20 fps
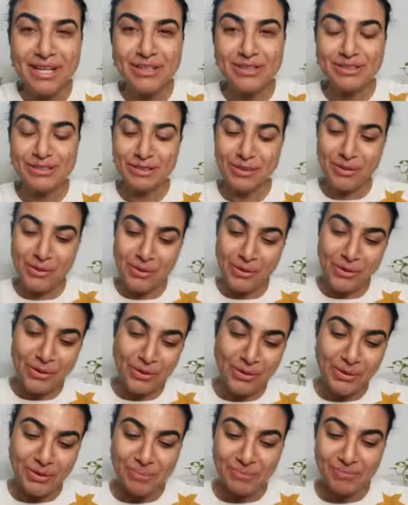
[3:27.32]

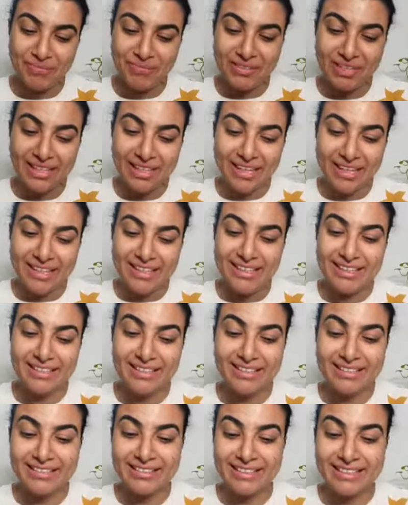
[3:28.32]
So
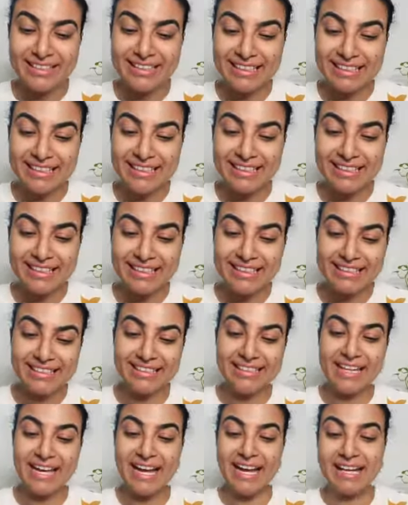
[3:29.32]
here the key
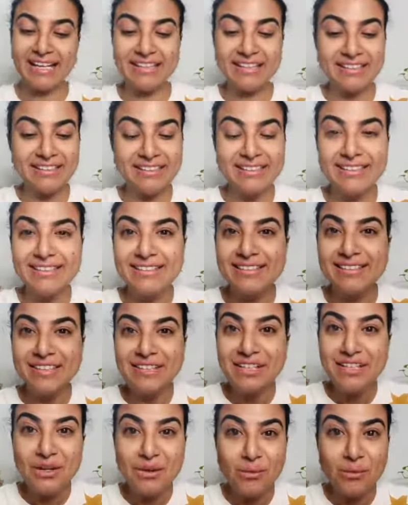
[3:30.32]
is that,
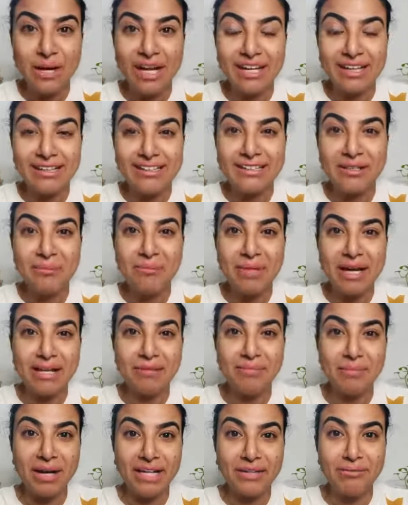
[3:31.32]
well, the
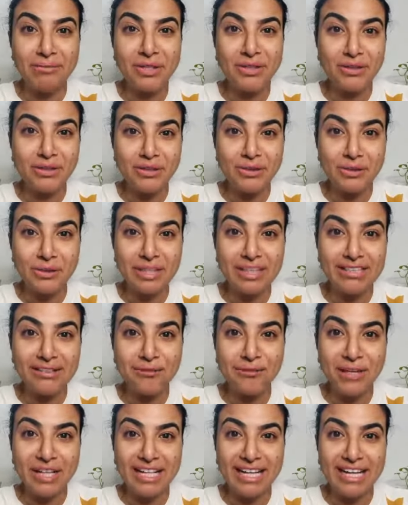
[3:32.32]
men might be controlling the
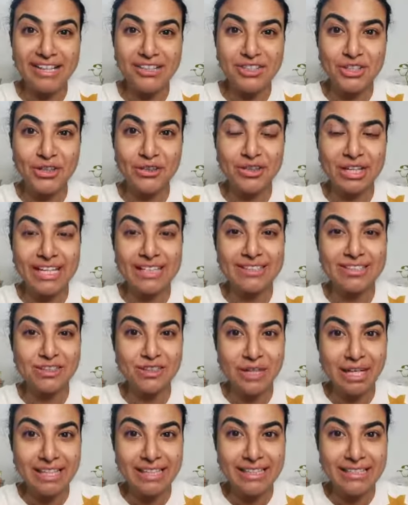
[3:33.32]
financial reins
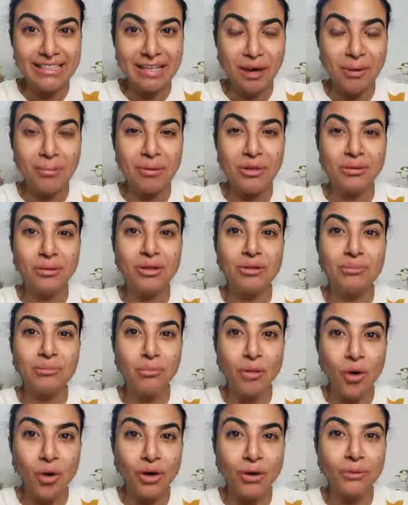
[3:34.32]
right now, but with
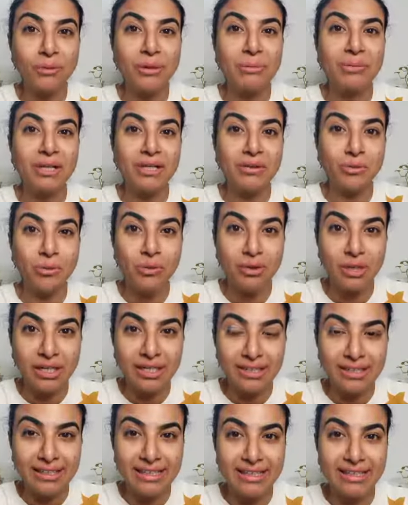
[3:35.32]
more women
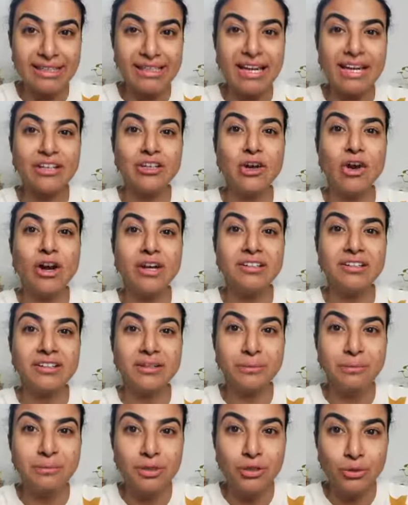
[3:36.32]
working and
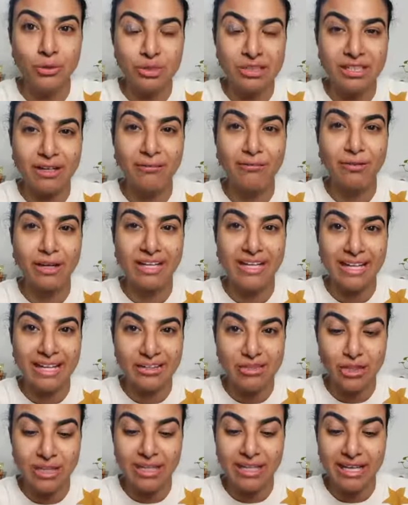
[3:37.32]
contributing
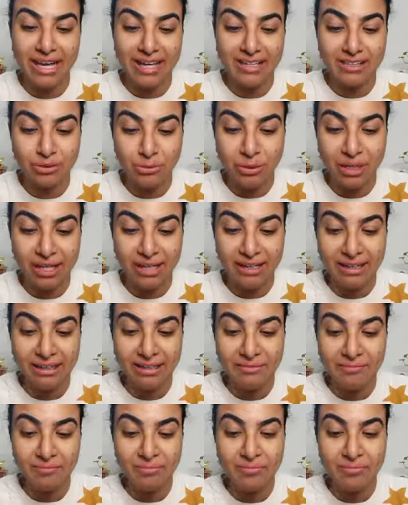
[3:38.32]
financially as well,